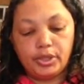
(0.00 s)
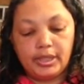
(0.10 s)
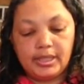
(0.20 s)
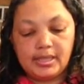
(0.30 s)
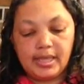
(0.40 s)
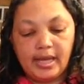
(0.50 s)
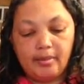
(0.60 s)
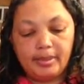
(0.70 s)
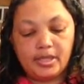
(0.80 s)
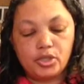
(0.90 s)
turn it inside
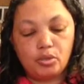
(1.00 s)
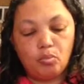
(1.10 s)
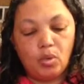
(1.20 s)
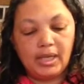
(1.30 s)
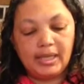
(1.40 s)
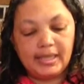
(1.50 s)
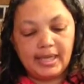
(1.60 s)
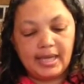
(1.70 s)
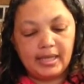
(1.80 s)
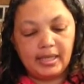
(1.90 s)
out because you want to
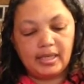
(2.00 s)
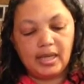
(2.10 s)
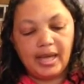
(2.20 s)
get an